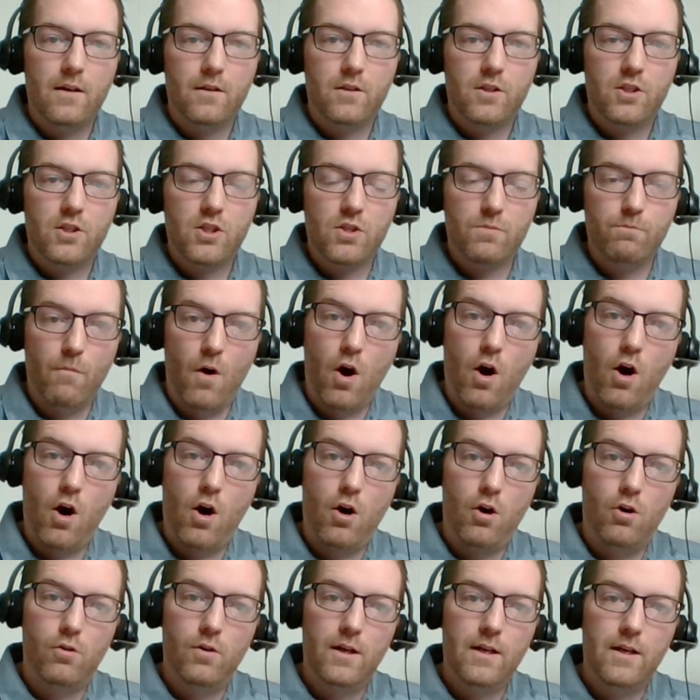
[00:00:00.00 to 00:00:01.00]

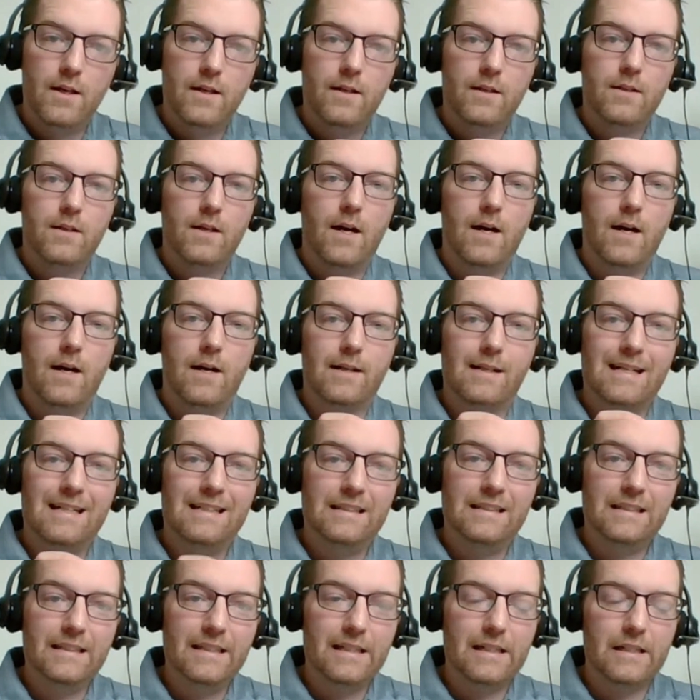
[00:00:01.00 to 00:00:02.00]
small, uh,
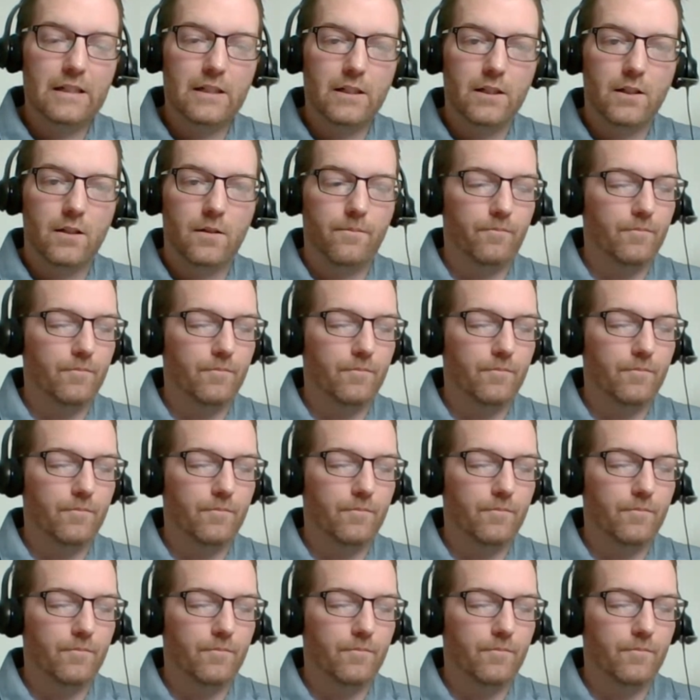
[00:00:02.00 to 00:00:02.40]
clear